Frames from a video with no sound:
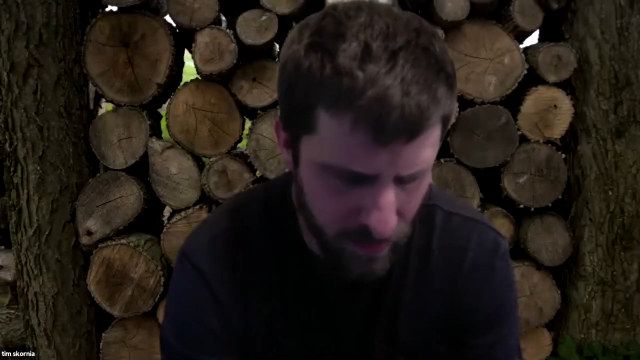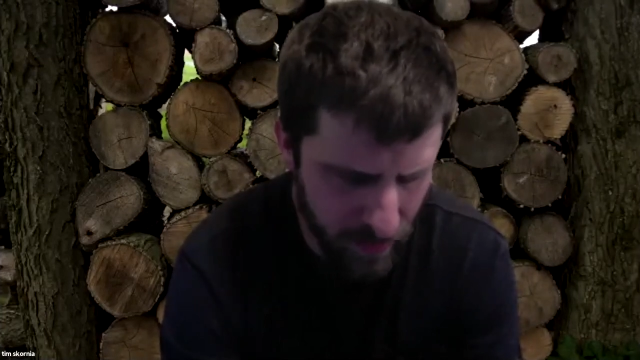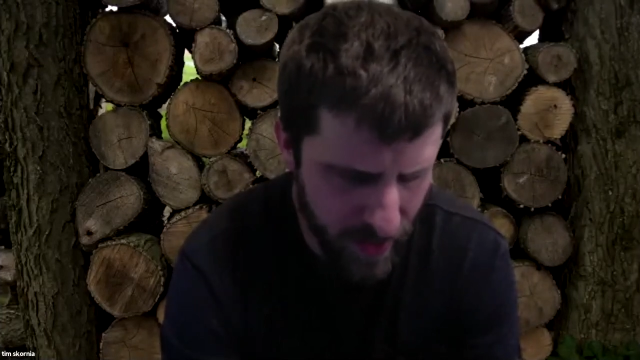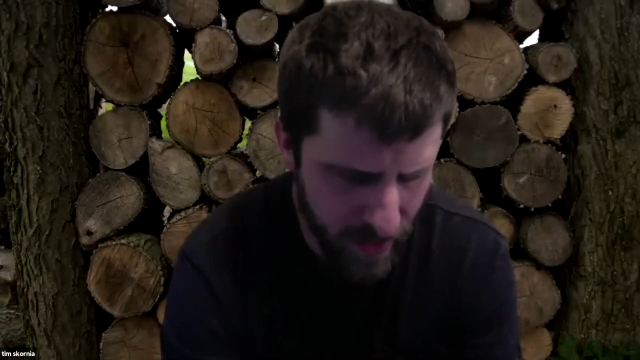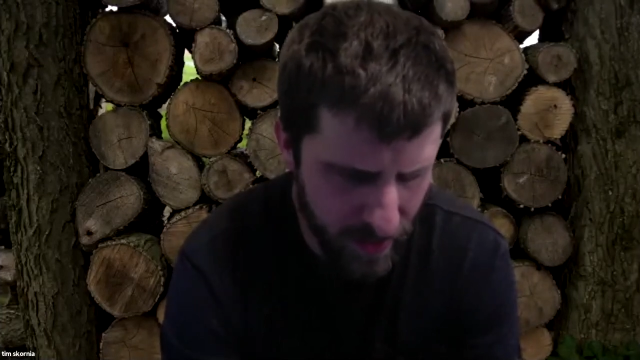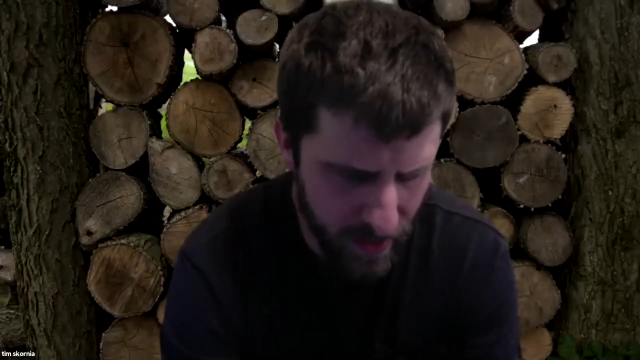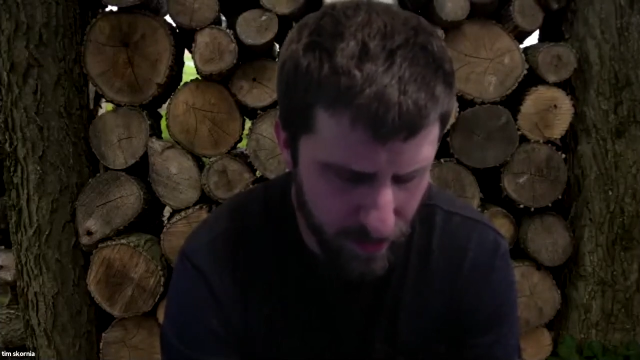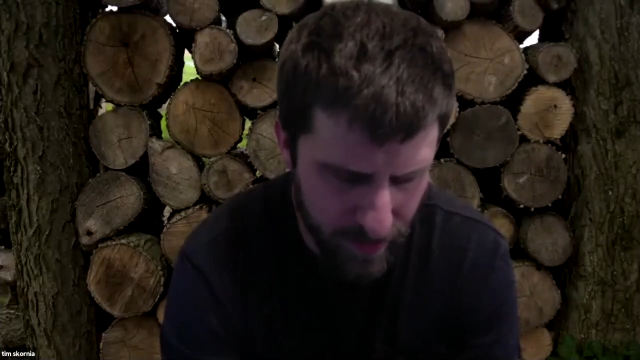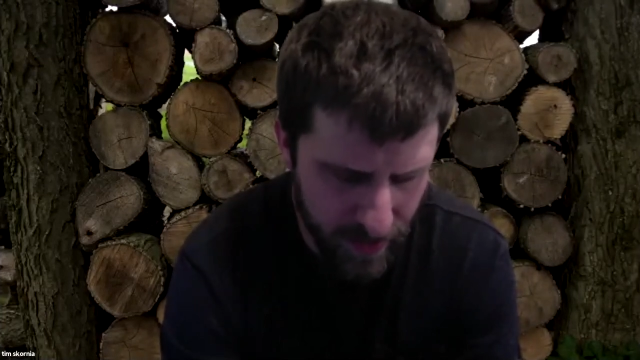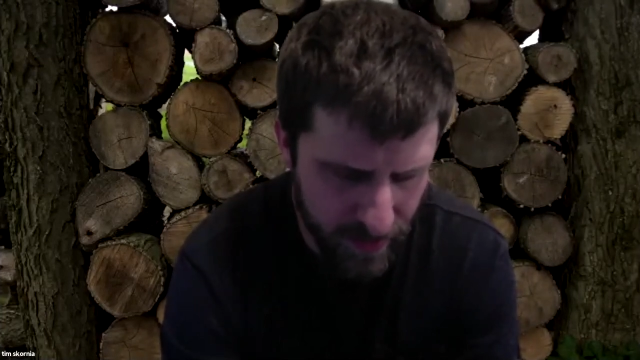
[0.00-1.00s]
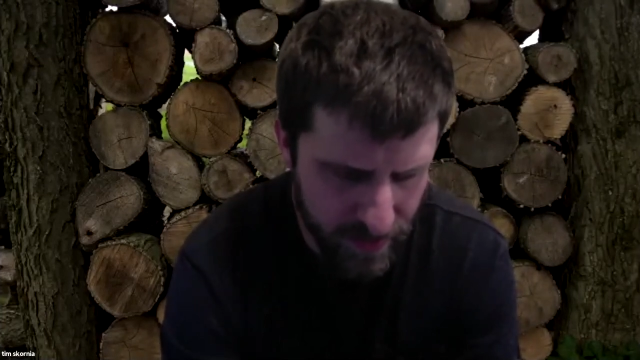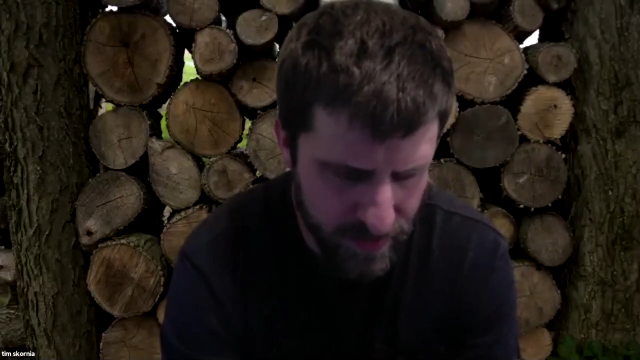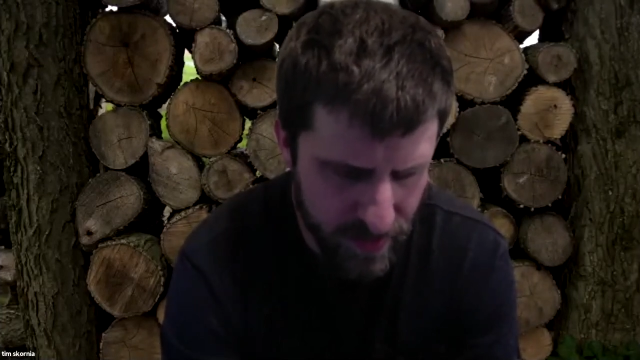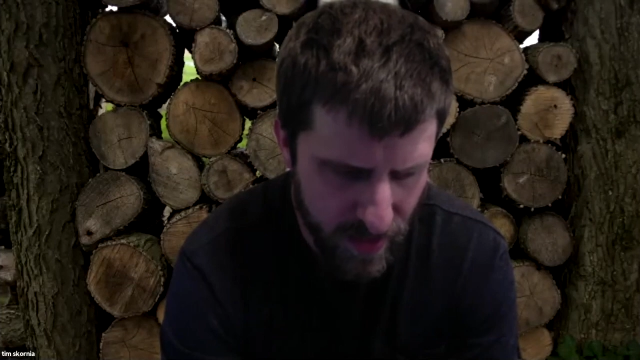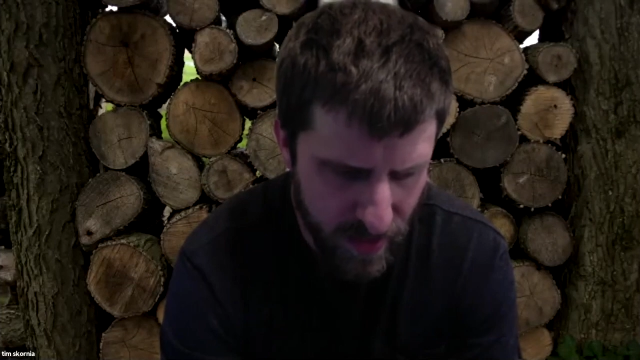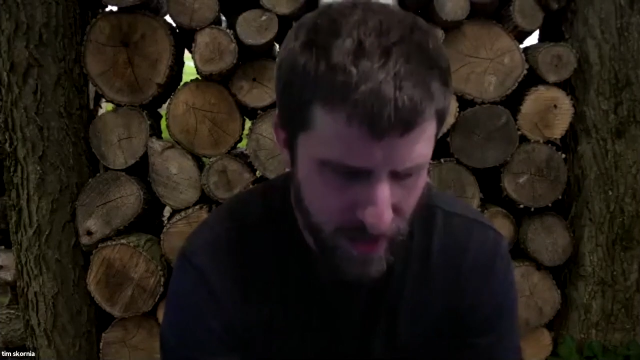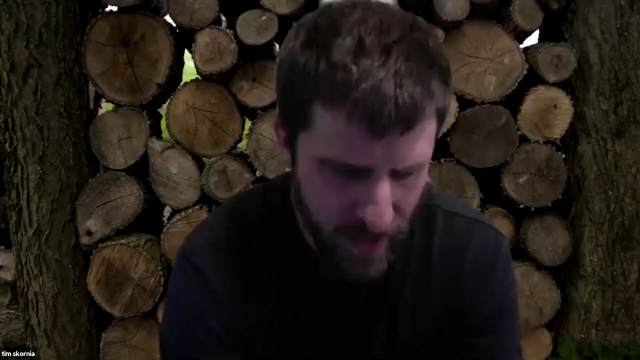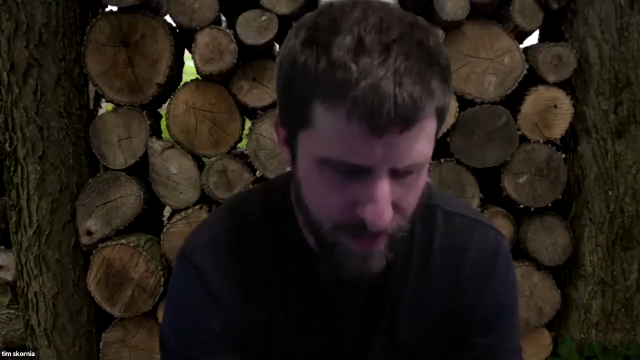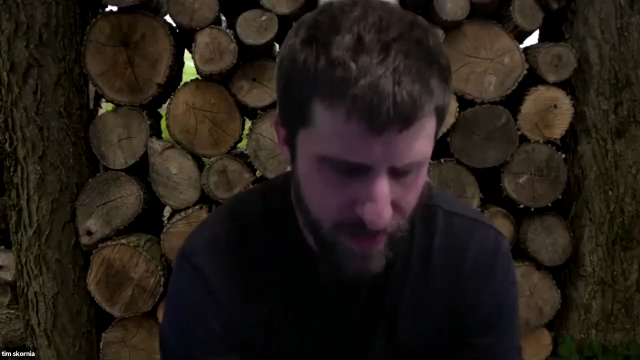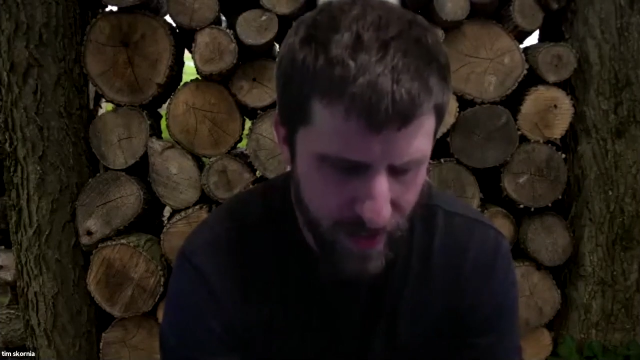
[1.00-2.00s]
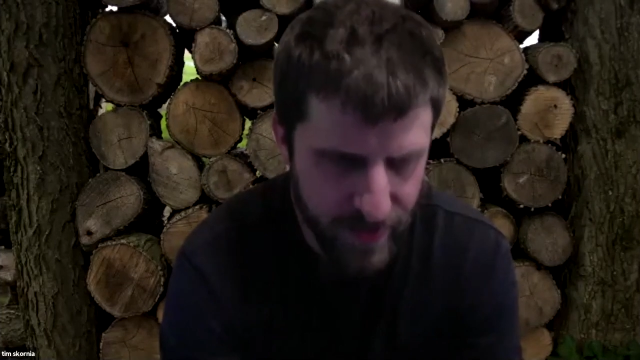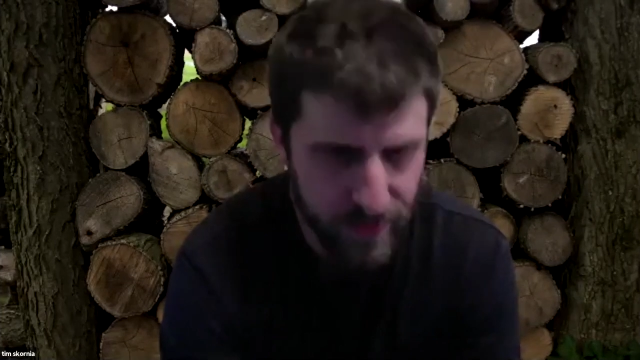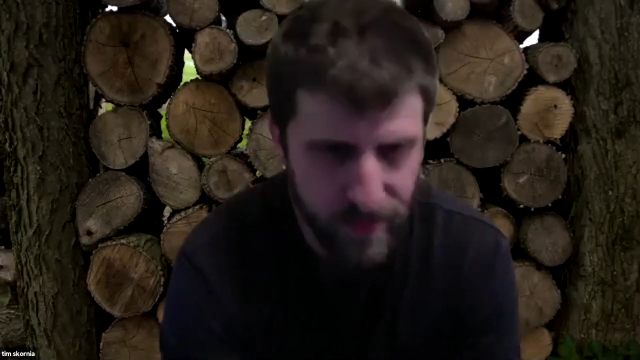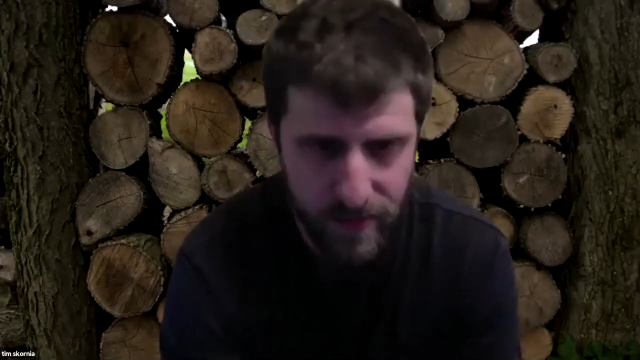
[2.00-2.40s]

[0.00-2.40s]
We had a couple meetings, and then I